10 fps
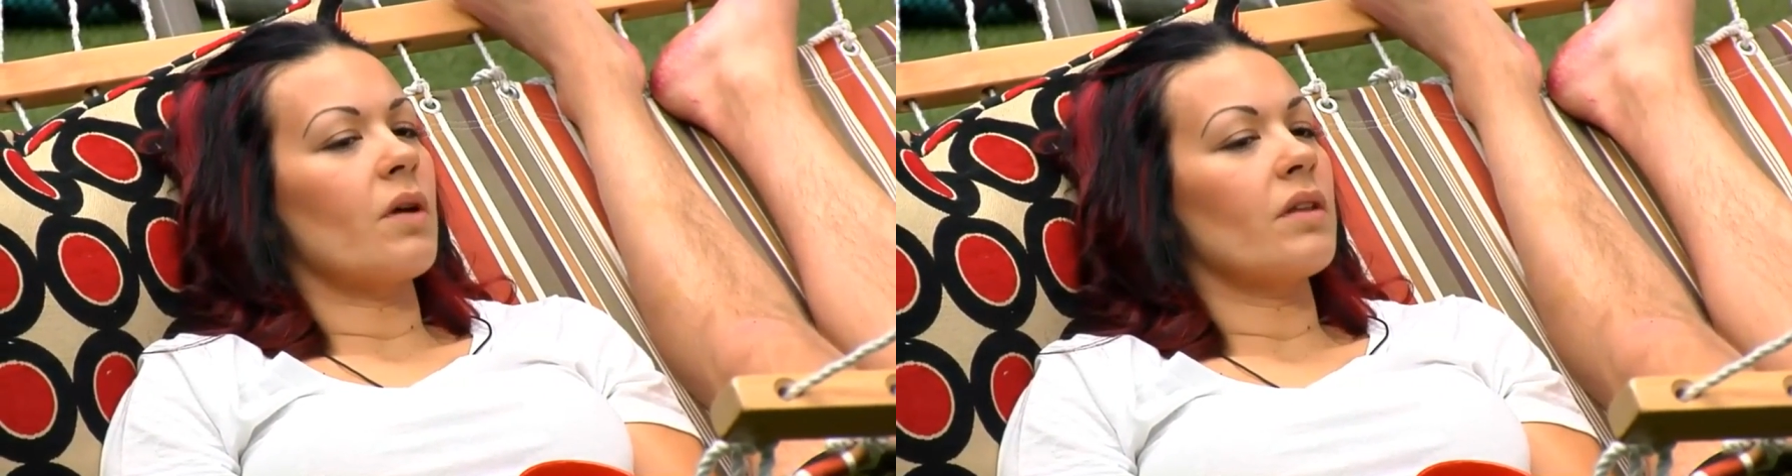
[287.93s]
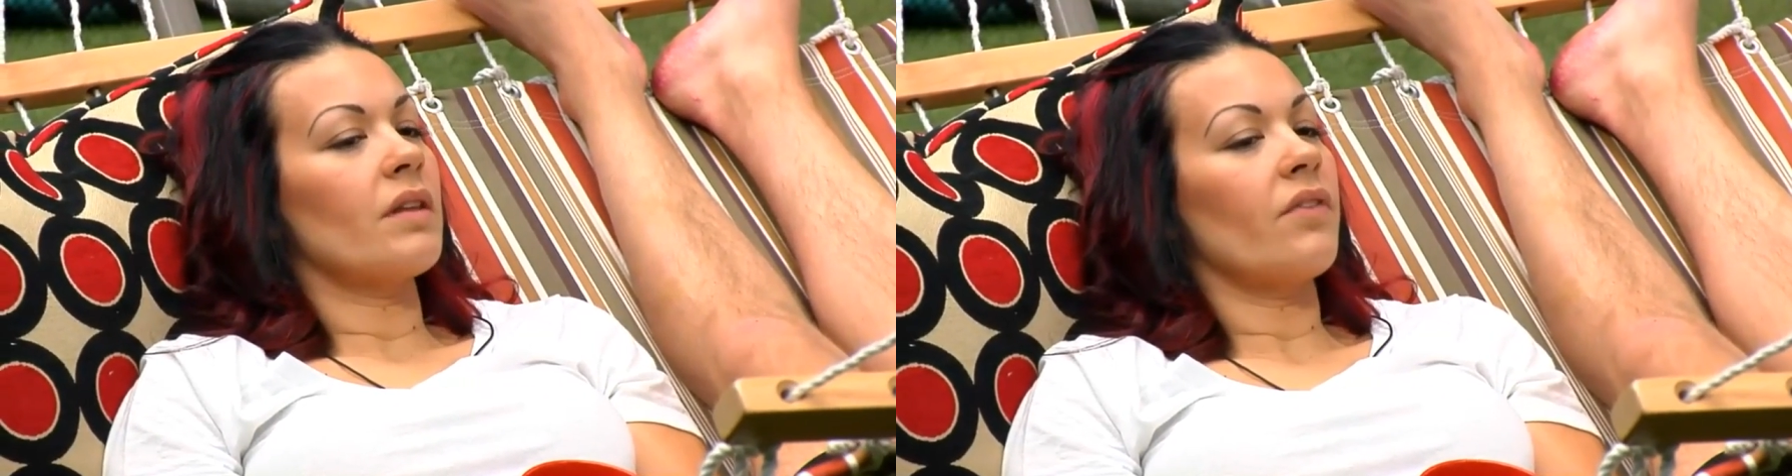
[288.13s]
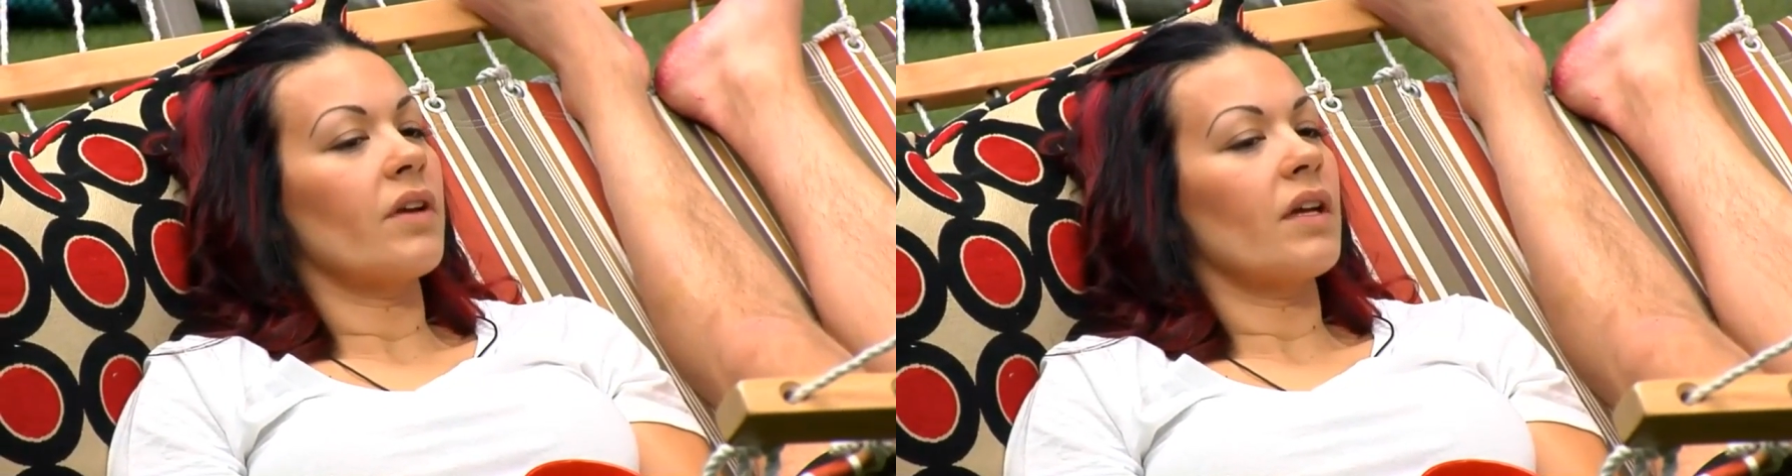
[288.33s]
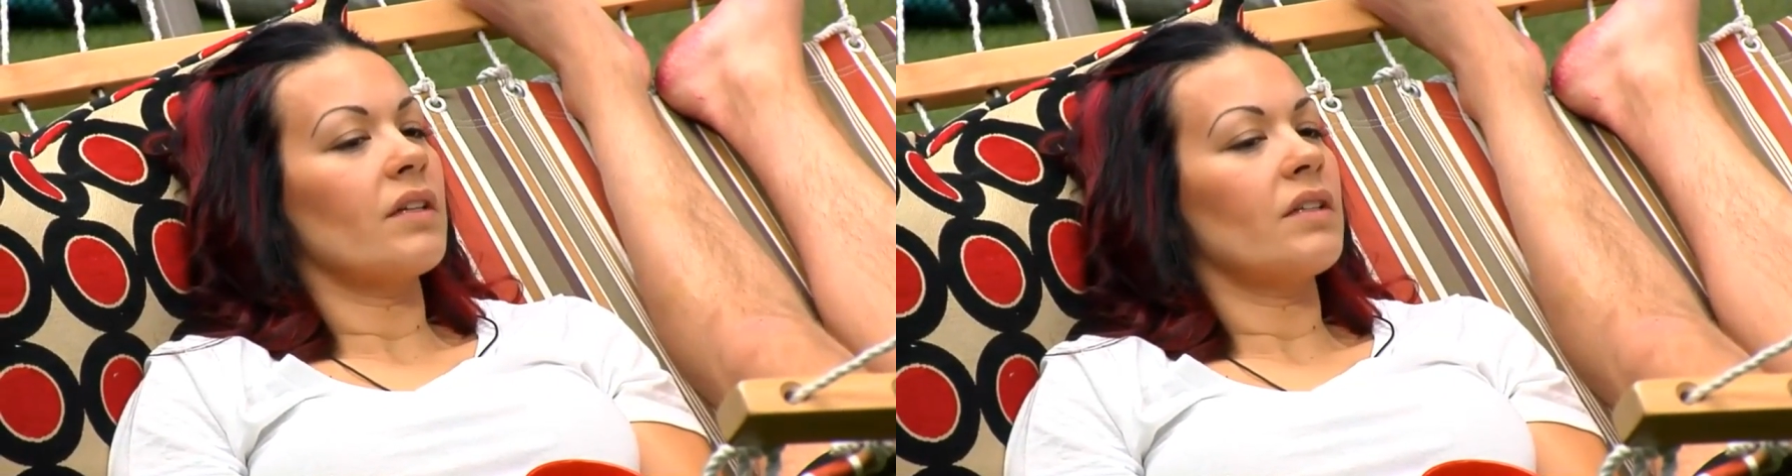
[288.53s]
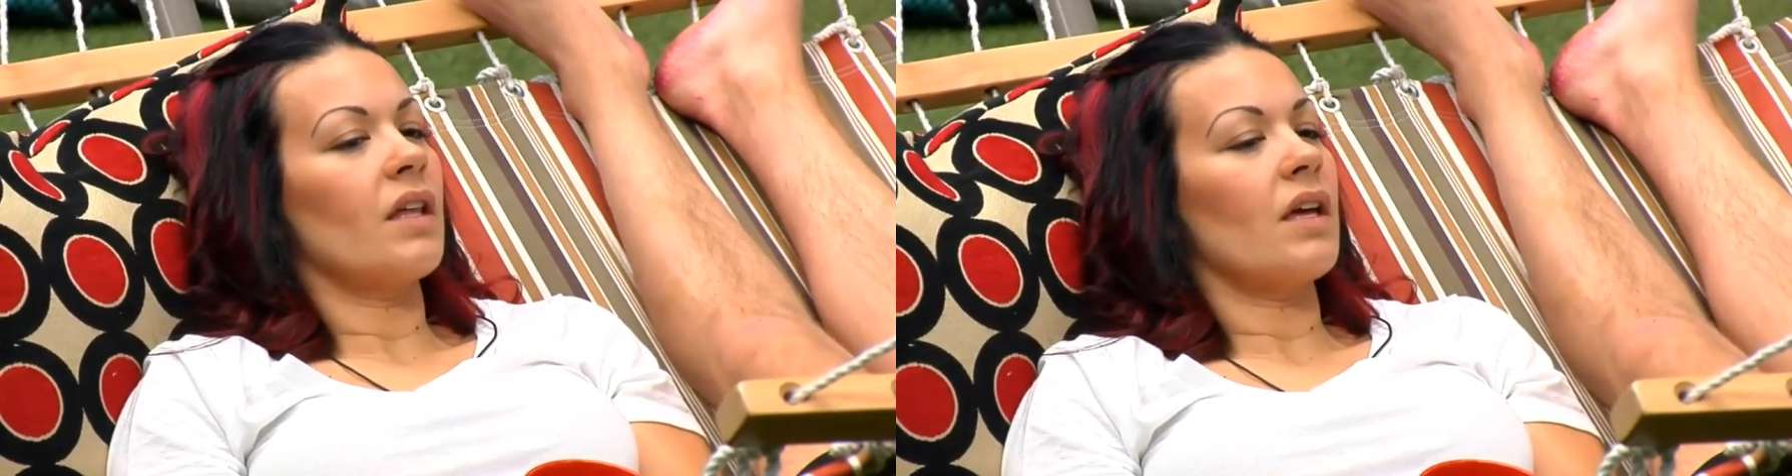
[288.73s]
I'll never get
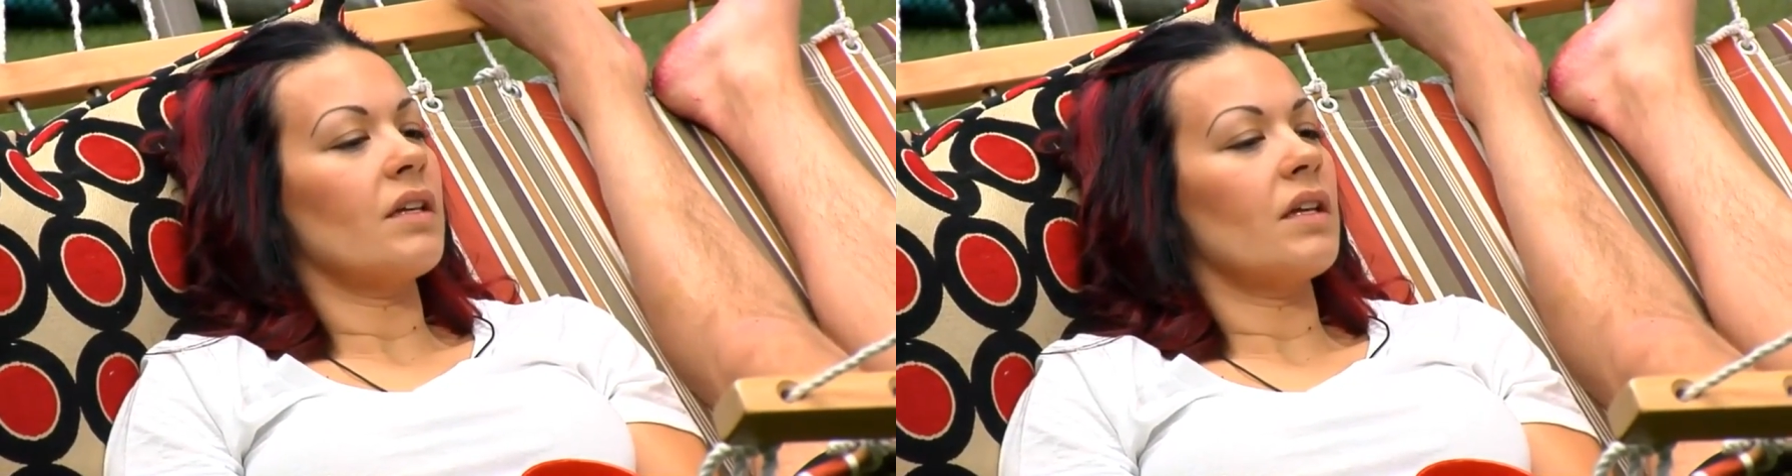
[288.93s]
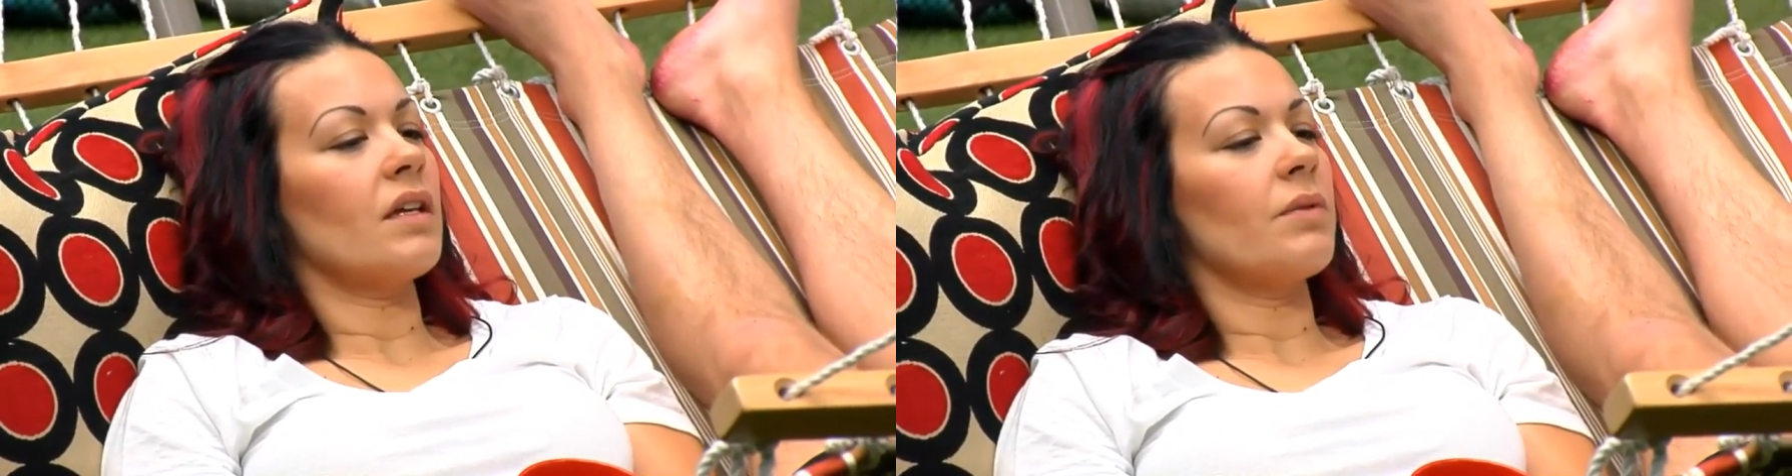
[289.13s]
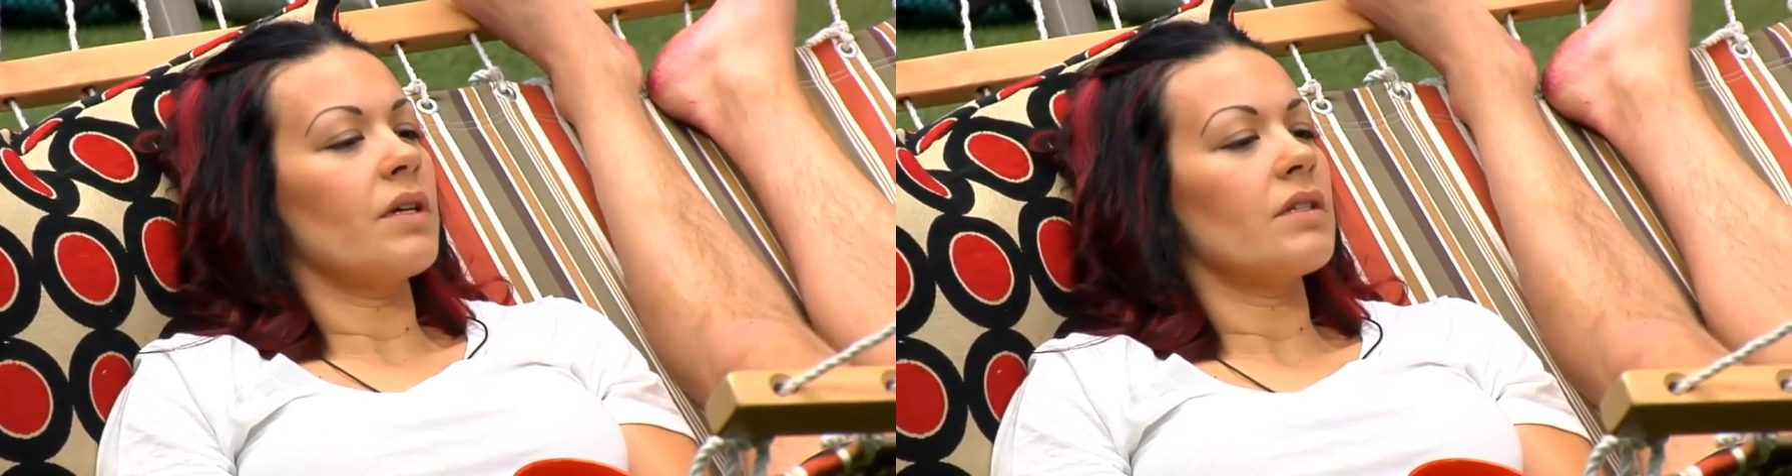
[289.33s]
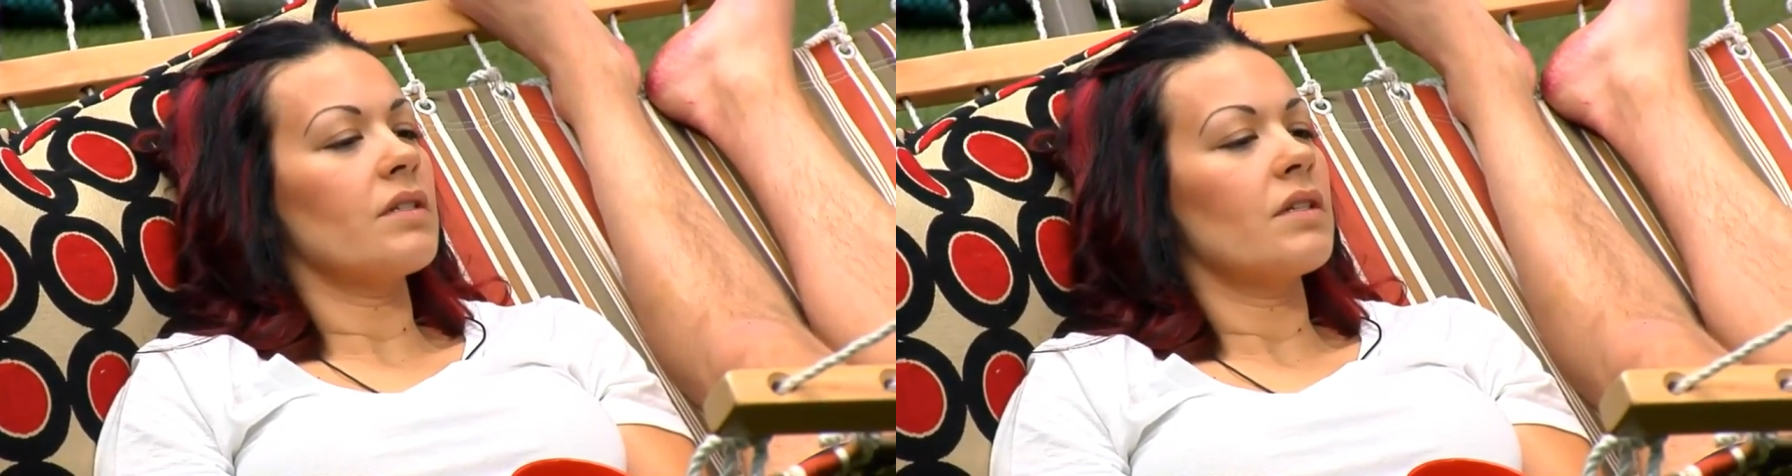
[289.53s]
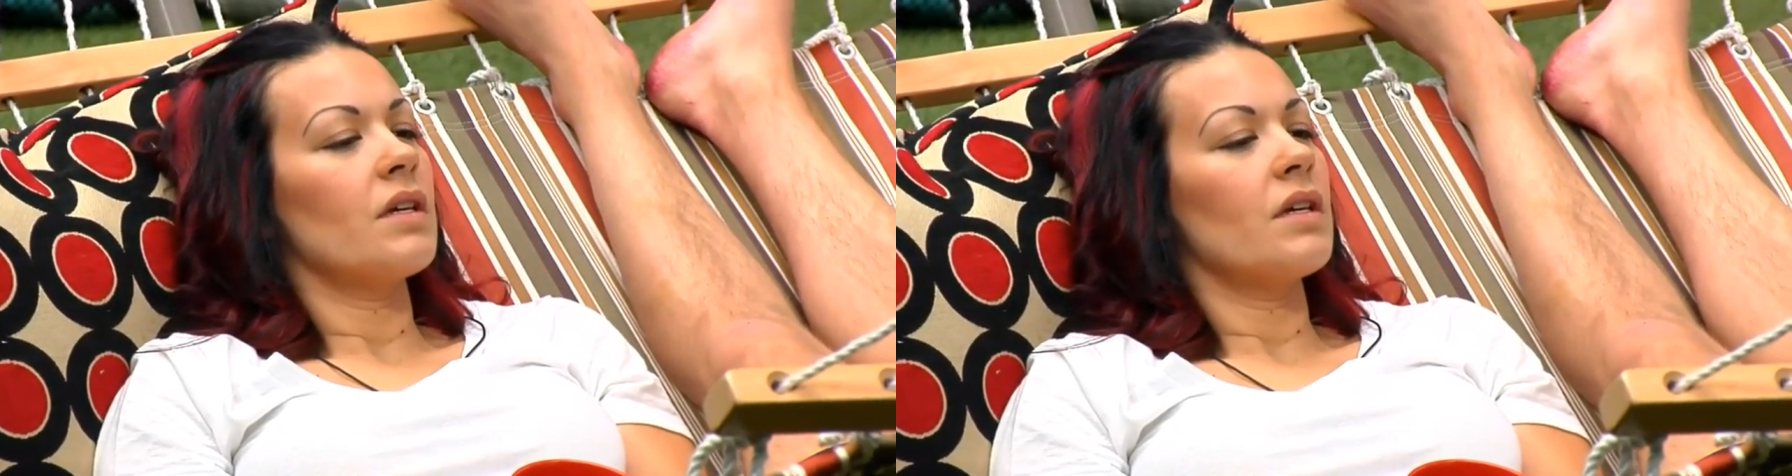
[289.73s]
to the end anyways.